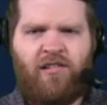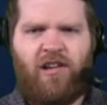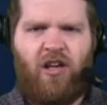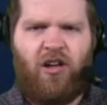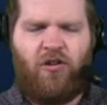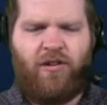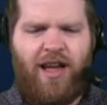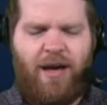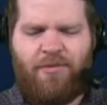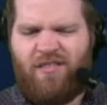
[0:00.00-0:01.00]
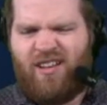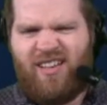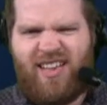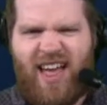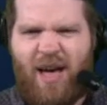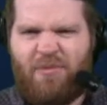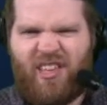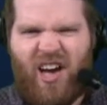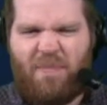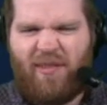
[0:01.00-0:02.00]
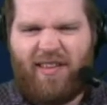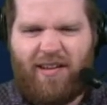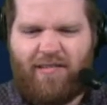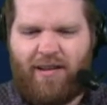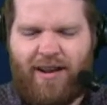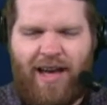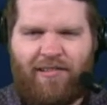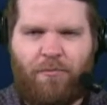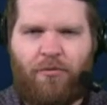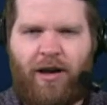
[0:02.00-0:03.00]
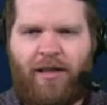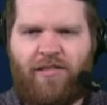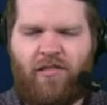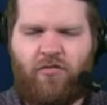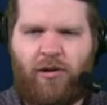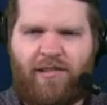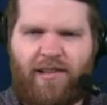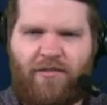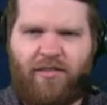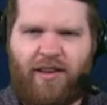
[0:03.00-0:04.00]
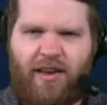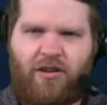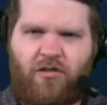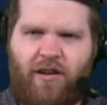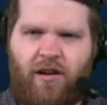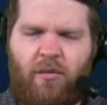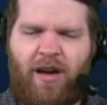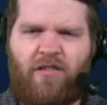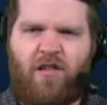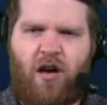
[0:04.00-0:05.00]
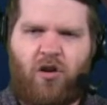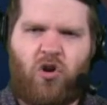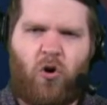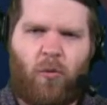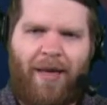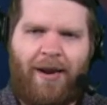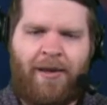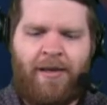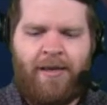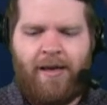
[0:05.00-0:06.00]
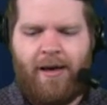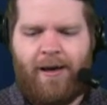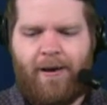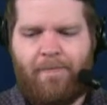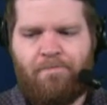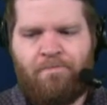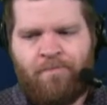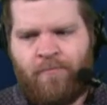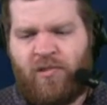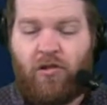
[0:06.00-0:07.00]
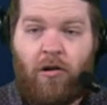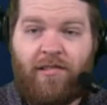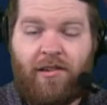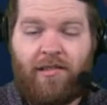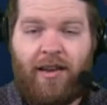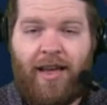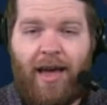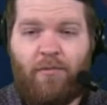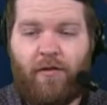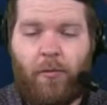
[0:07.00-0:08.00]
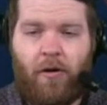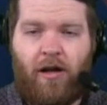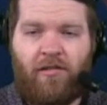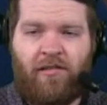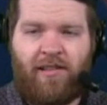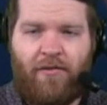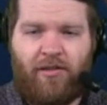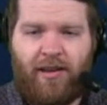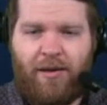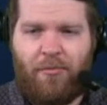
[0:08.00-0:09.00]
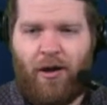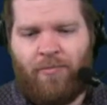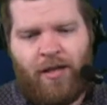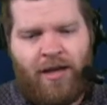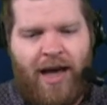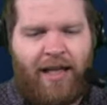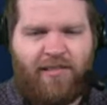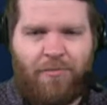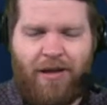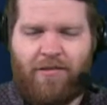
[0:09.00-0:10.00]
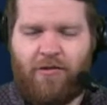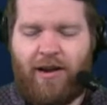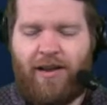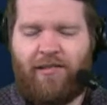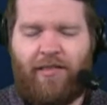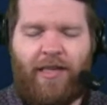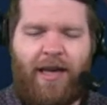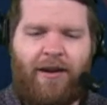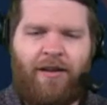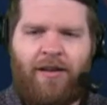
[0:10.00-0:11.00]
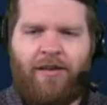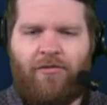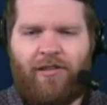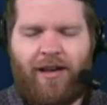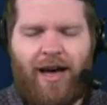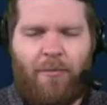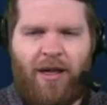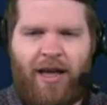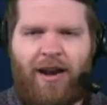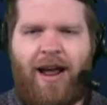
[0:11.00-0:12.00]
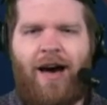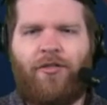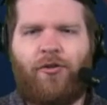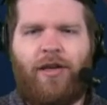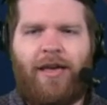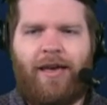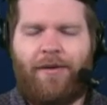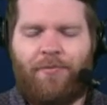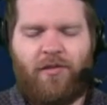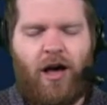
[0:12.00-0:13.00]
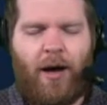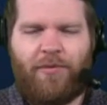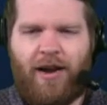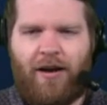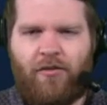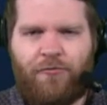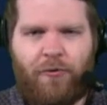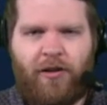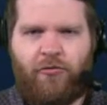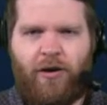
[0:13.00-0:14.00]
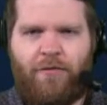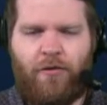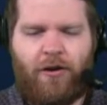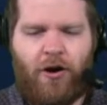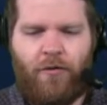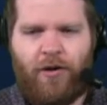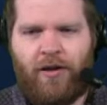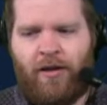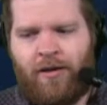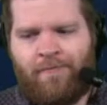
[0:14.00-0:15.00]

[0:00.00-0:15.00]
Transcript: solid or depth? Depth, competition, hasn't played since 2017. You're talking about Shon Coleman. Started 16 games for the Browns in 17, but had some injuries, and then kind of been in and out of the league. Opted out in 2020 for COVID.